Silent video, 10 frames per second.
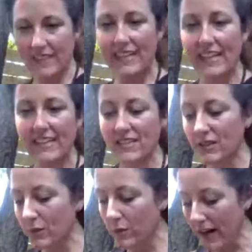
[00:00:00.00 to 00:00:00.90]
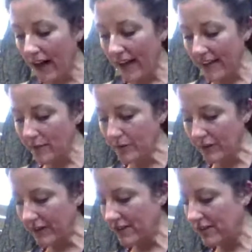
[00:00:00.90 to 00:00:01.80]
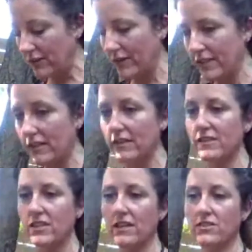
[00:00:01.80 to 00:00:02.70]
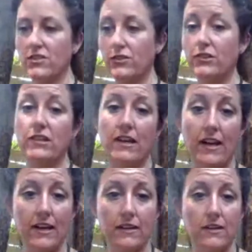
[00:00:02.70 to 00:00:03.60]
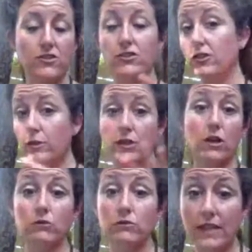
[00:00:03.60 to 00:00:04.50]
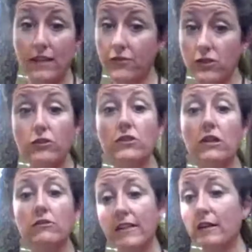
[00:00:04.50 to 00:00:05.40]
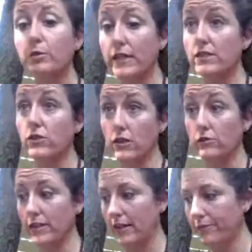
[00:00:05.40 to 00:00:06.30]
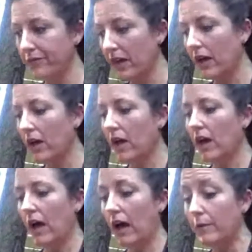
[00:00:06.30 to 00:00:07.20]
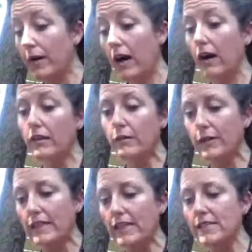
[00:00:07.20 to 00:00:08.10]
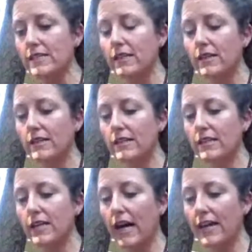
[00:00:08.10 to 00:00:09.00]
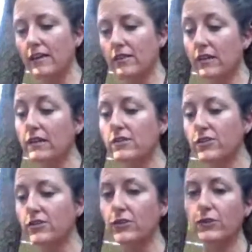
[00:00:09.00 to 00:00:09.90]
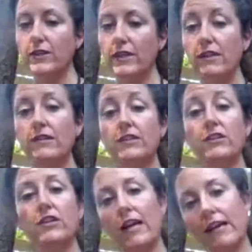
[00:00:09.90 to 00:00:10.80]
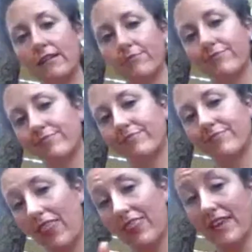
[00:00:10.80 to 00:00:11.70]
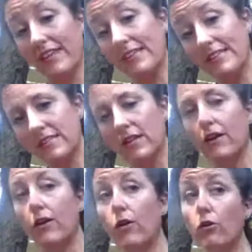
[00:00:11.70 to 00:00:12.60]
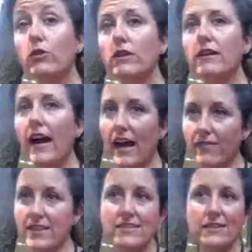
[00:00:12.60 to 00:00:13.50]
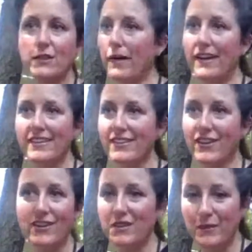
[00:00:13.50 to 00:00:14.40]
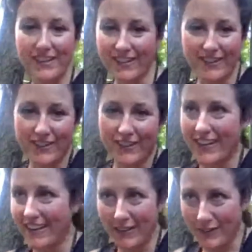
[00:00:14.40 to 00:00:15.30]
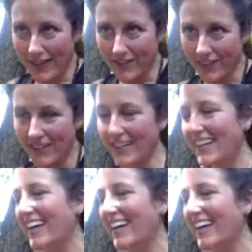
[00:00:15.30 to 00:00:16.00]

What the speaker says: Yeah, so what I am going to encourage us to create, unless you're doing your own thing, if you're doing your own thing, please do your own thing. Otherwise, I encourage you to either create this or have this in your mind and your heart while you're creating whatever.